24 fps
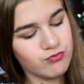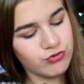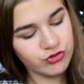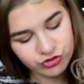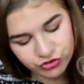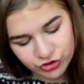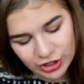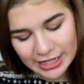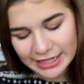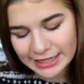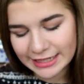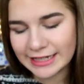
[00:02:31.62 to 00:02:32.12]

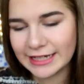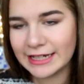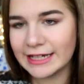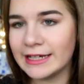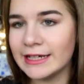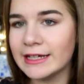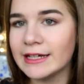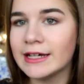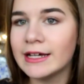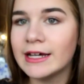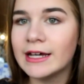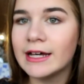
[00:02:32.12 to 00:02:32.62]

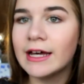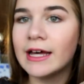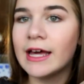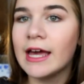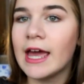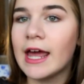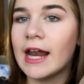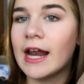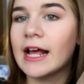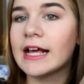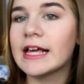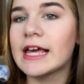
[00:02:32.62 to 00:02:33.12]
pretty.
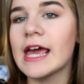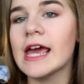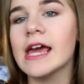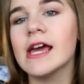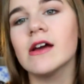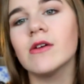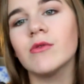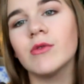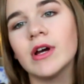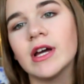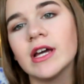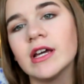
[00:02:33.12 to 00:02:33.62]
And I
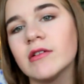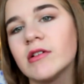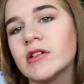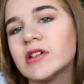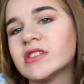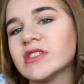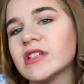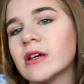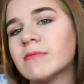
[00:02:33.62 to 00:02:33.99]
can't wait because